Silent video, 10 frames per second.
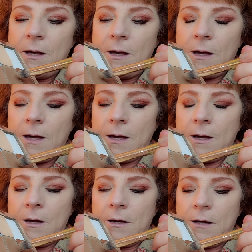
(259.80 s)

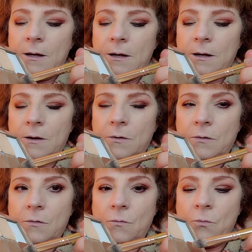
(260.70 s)
And
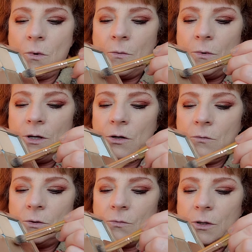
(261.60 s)
what we do
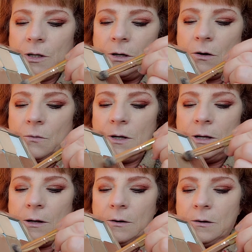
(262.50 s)
is we're going to go in
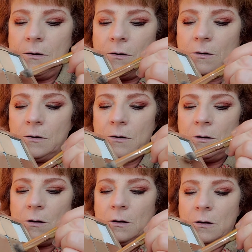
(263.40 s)
here.
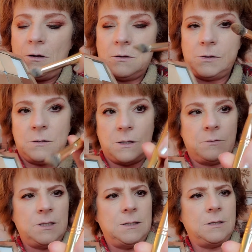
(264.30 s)
This is our
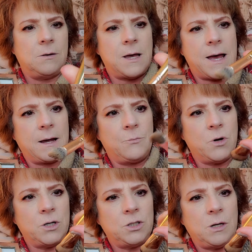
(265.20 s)
detail hack
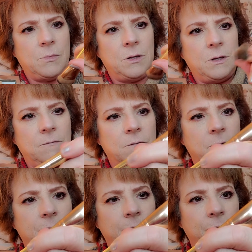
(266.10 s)
brush, I believe.
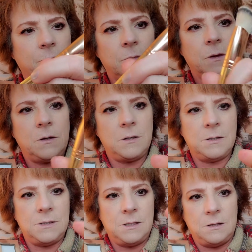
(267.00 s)
You can
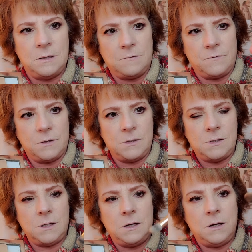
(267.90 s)
see the difference
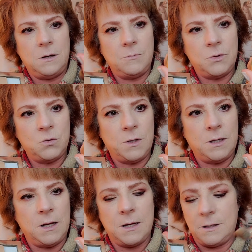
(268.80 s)
between
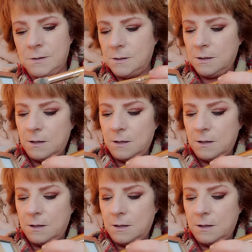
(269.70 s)
the ends.